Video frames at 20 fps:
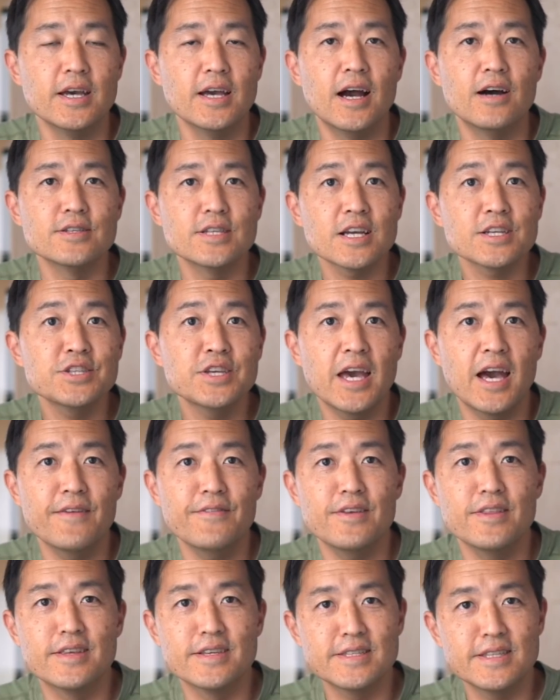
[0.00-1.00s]
I was actually
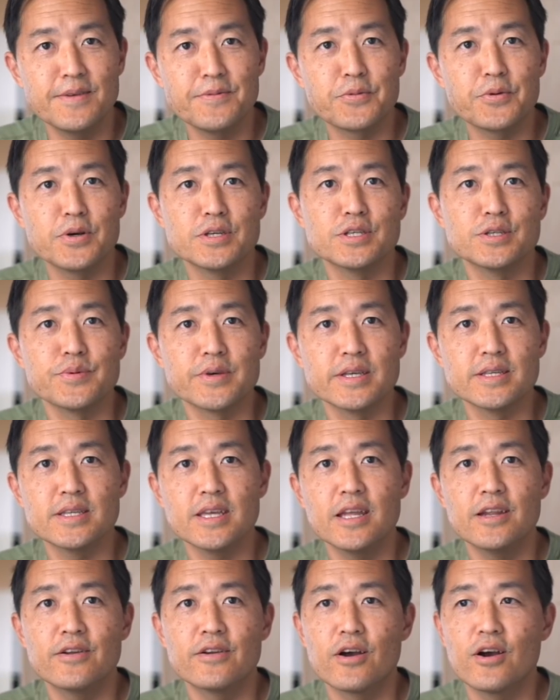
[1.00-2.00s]
having the same question because
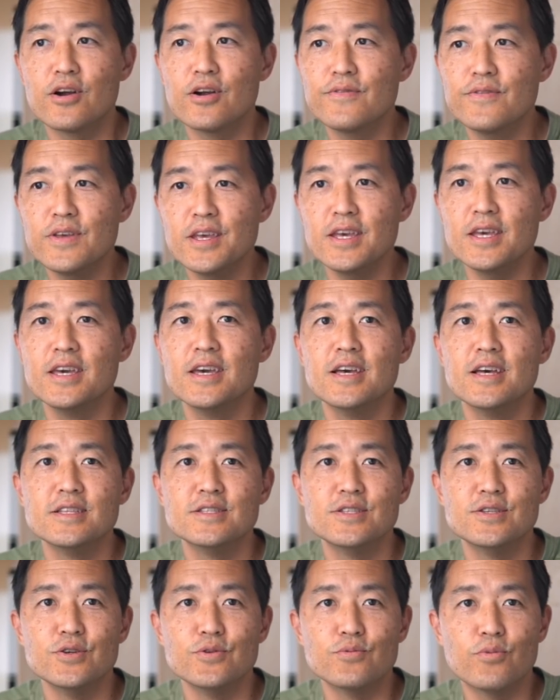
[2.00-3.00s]
in an RV,
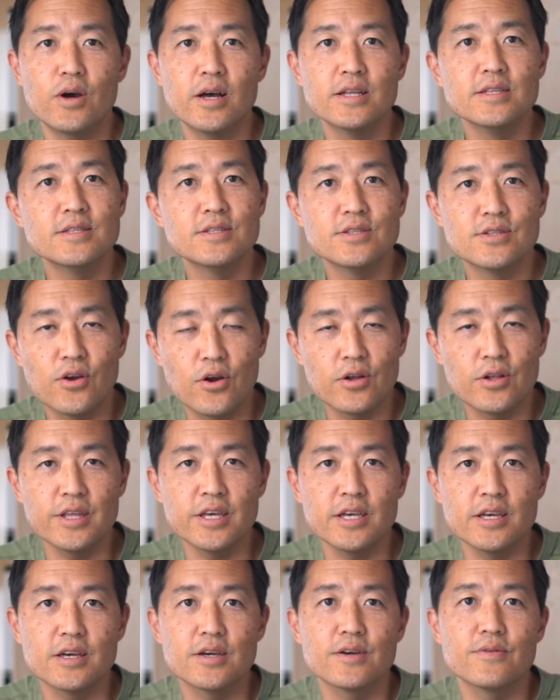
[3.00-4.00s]
to run
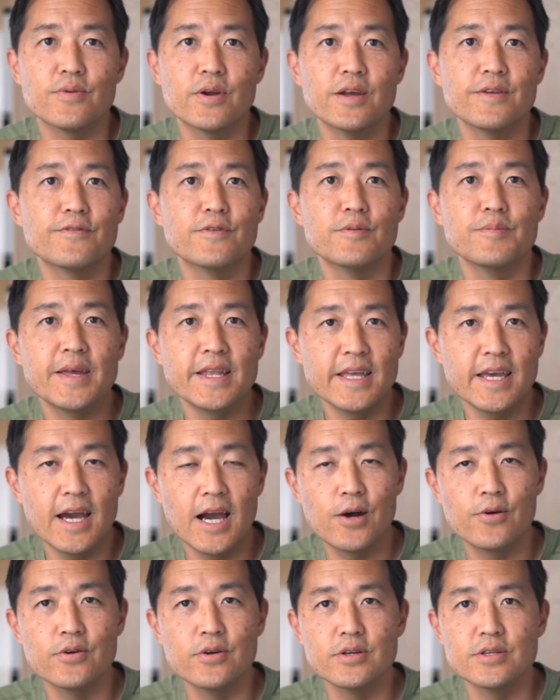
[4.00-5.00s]
Starlink for many
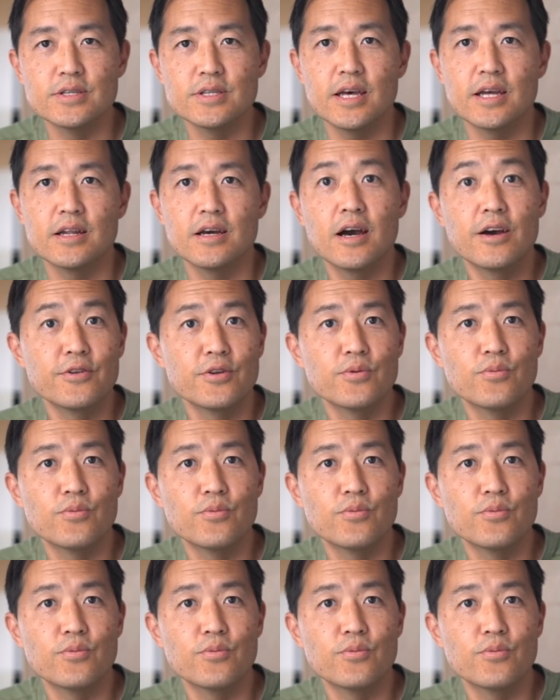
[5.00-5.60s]
hours at 100